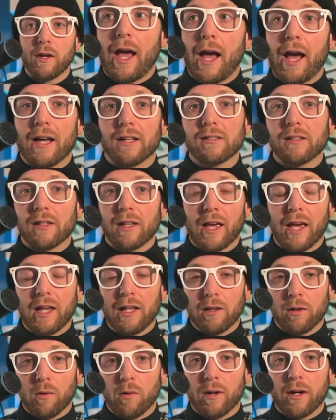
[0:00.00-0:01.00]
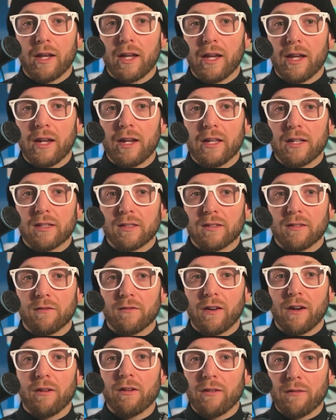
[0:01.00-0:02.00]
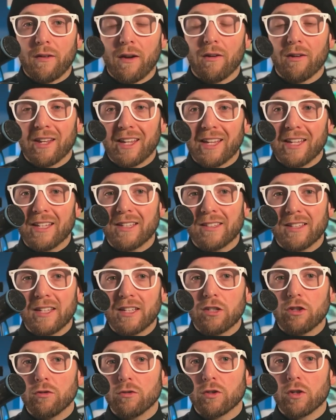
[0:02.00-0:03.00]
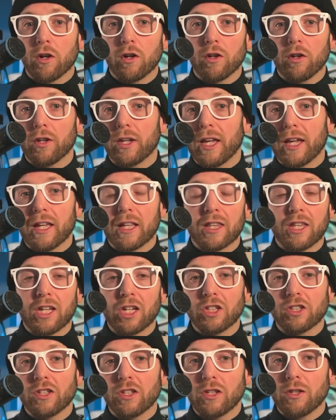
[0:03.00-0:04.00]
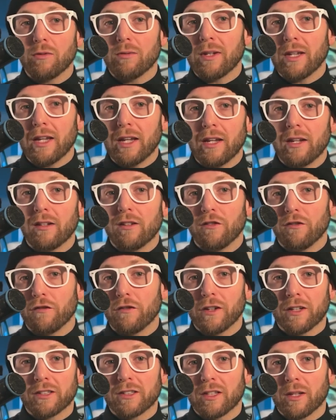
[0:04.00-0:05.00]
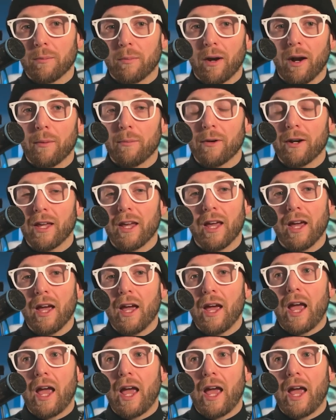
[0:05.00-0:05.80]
As a landlord, it is very, very easy to start looking at things that you need to fix in the property